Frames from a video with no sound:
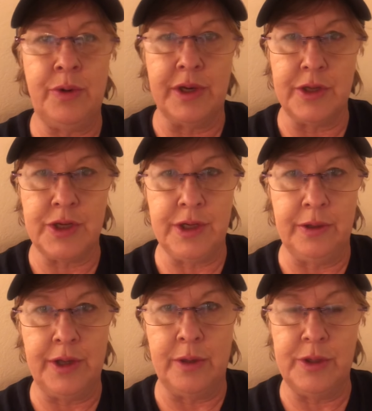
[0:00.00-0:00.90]
can
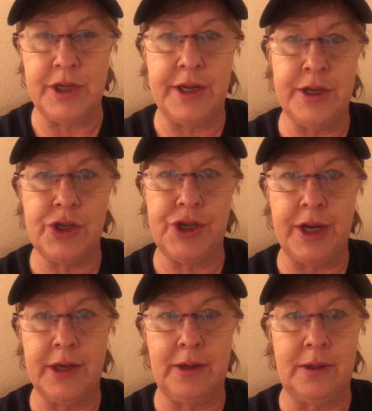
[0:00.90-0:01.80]
still go to his
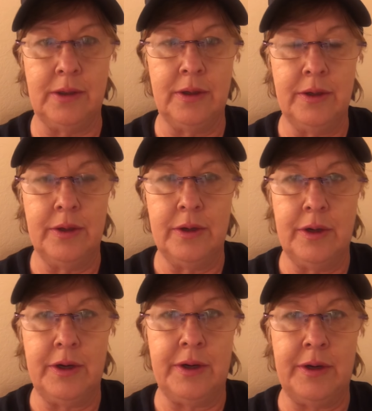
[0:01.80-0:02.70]
channel.
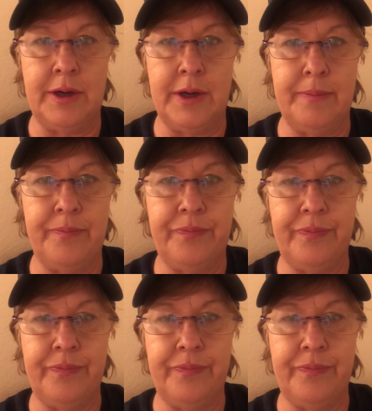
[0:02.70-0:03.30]
I